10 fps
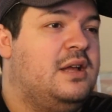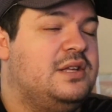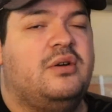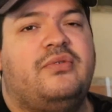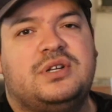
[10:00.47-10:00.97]

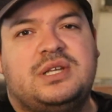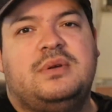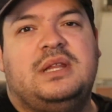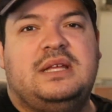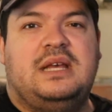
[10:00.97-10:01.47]
So if you're
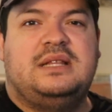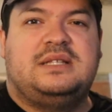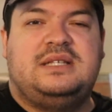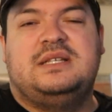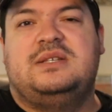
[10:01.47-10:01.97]
someone that, that
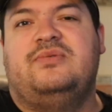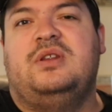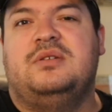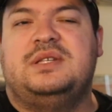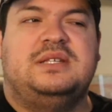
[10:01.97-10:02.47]
sees this
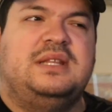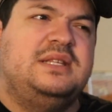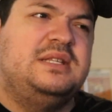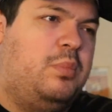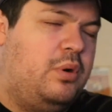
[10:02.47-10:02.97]
video and says that
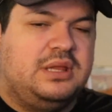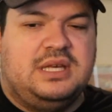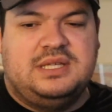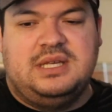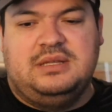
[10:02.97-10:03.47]
this is
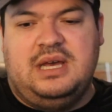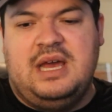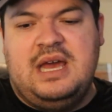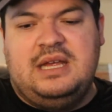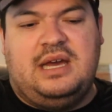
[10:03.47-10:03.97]
pointless and that
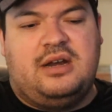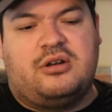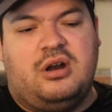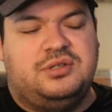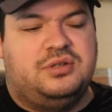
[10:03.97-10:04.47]

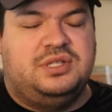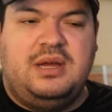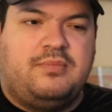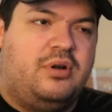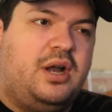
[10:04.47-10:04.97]
datacrons are just
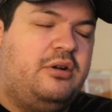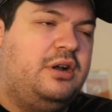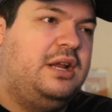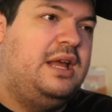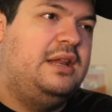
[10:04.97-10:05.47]

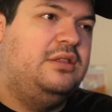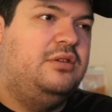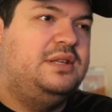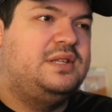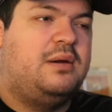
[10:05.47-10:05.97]
temporary and
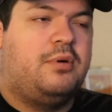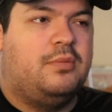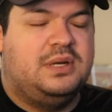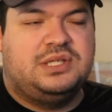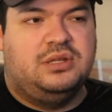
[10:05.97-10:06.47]
it's not a
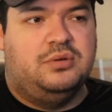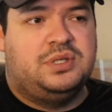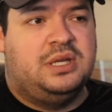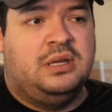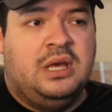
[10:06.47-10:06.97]
permanent
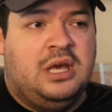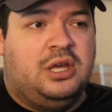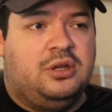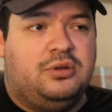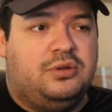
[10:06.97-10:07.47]
solution,
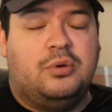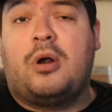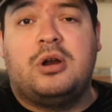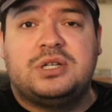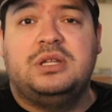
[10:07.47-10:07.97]
you're
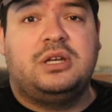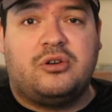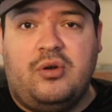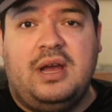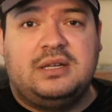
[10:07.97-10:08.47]
partially
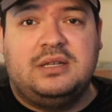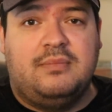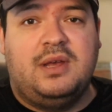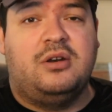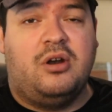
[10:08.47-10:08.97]
correct. I'm
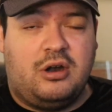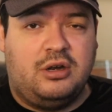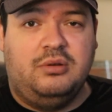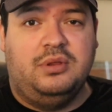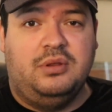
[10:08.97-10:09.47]
not going to
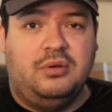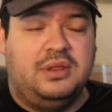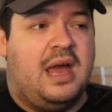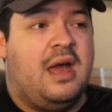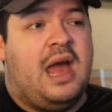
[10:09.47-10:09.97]
argue with you on
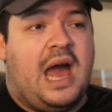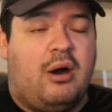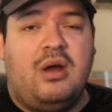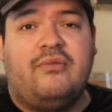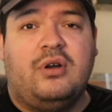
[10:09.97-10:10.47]
that.
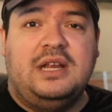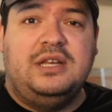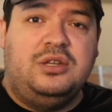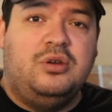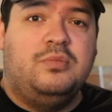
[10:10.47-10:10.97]
However, I
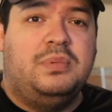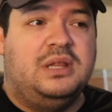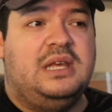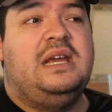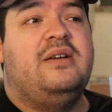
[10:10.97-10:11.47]
do
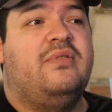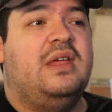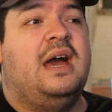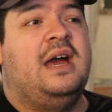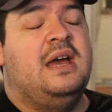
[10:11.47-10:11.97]
believe
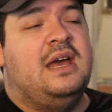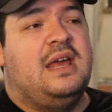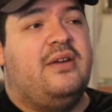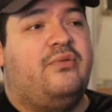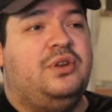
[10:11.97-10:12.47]
that
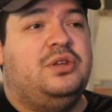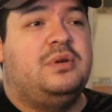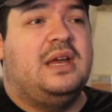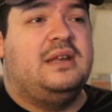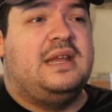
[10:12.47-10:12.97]
if we do
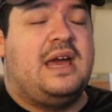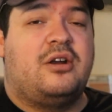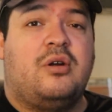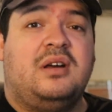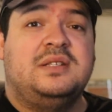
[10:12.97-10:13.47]
get
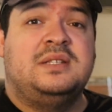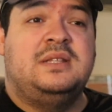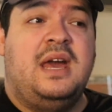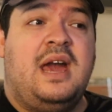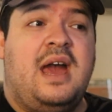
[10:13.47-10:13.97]
datacrons
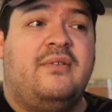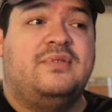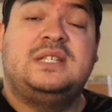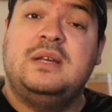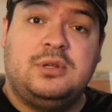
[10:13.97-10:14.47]
that have
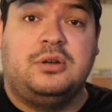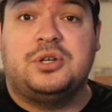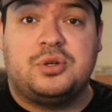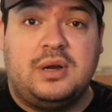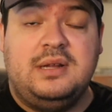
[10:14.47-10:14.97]
similar
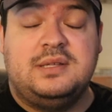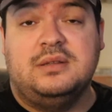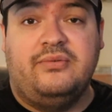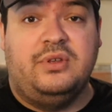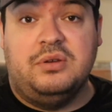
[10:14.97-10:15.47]
traits in
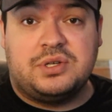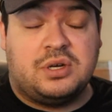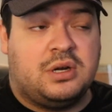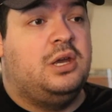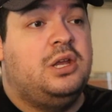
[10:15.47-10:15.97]
the
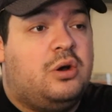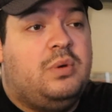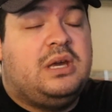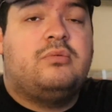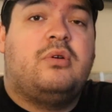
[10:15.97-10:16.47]
future, you know,
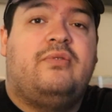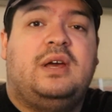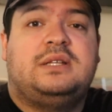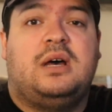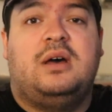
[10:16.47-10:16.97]
we can
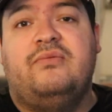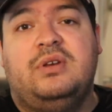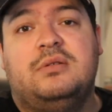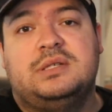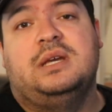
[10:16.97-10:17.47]
reflect on
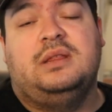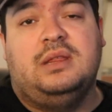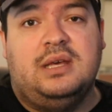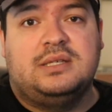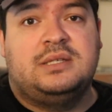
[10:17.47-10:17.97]
videos like
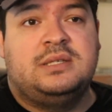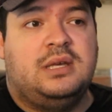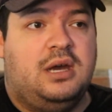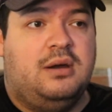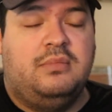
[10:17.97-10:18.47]
this
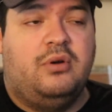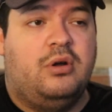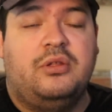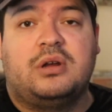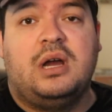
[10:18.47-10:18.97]
um, or
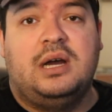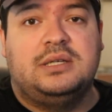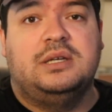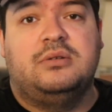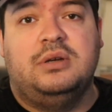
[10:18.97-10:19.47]
other
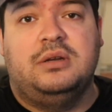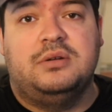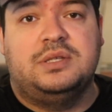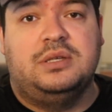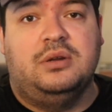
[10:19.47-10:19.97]
content
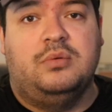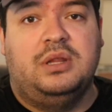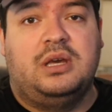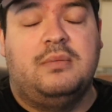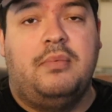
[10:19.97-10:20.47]
creators, you know, where they
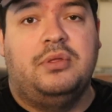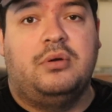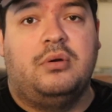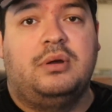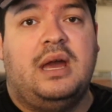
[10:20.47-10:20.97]
come up with their
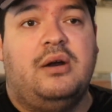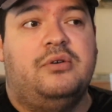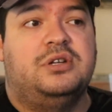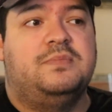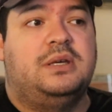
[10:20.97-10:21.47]
own
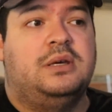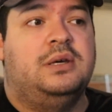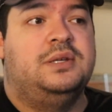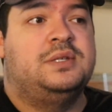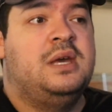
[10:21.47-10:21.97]
counters because